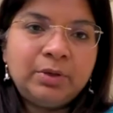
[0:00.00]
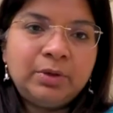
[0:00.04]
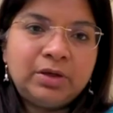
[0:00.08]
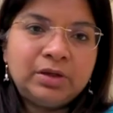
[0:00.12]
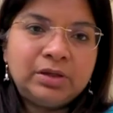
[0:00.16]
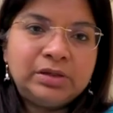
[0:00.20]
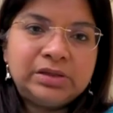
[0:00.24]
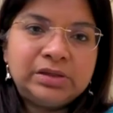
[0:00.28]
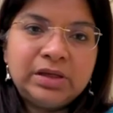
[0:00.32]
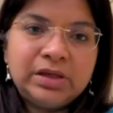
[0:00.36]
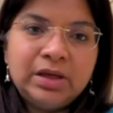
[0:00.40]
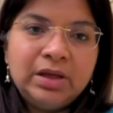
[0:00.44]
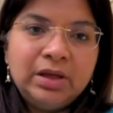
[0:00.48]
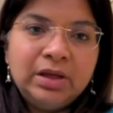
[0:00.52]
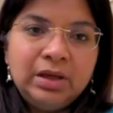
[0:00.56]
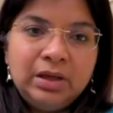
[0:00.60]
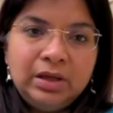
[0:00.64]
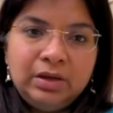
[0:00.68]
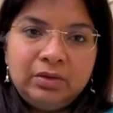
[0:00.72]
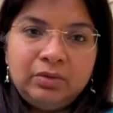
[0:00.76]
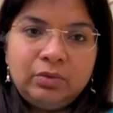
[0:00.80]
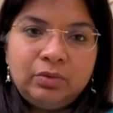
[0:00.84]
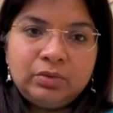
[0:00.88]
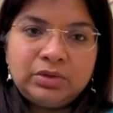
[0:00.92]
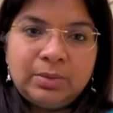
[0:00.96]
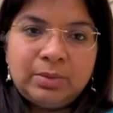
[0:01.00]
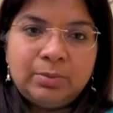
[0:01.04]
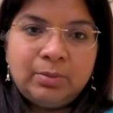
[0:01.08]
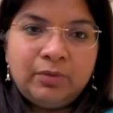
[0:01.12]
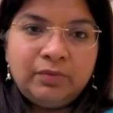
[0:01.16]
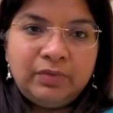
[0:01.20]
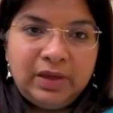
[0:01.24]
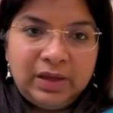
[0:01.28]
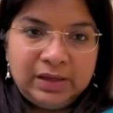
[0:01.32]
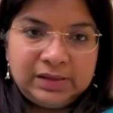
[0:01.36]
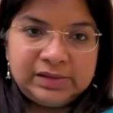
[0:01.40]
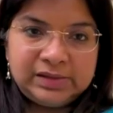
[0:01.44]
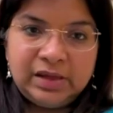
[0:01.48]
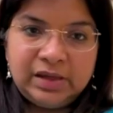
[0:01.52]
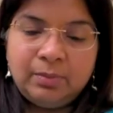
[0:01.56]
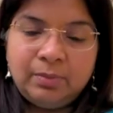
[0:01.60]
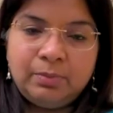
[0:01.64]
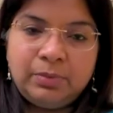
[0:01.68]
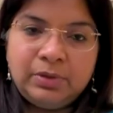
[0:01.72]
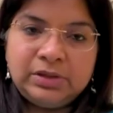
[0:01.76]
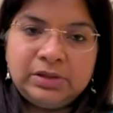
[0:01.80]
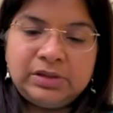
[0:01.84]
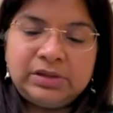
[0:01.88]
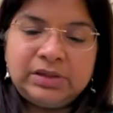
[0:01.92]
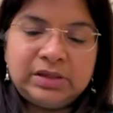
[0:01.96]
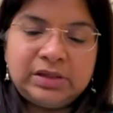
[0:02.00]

Because some of the examples